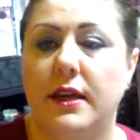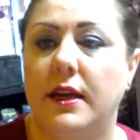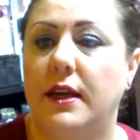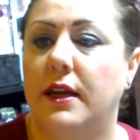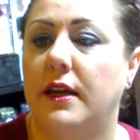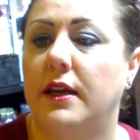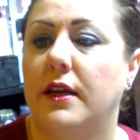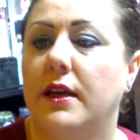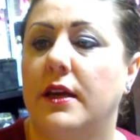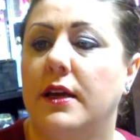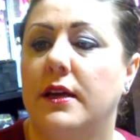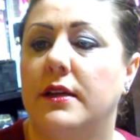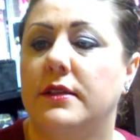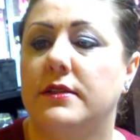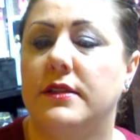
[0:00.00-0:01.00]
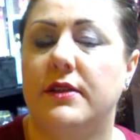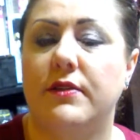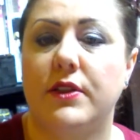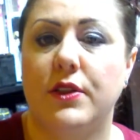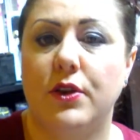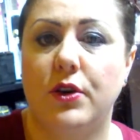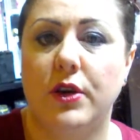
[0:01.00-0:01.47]
in
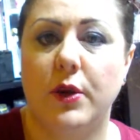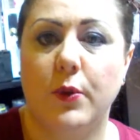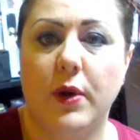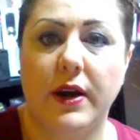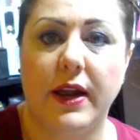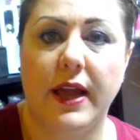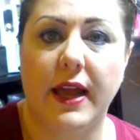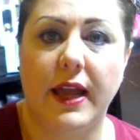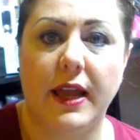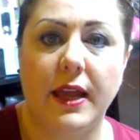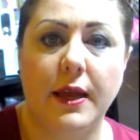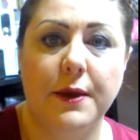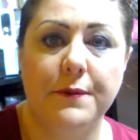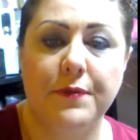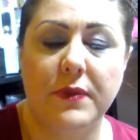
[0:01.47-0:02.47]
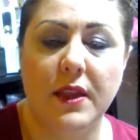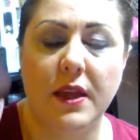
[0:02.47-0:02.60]
731A.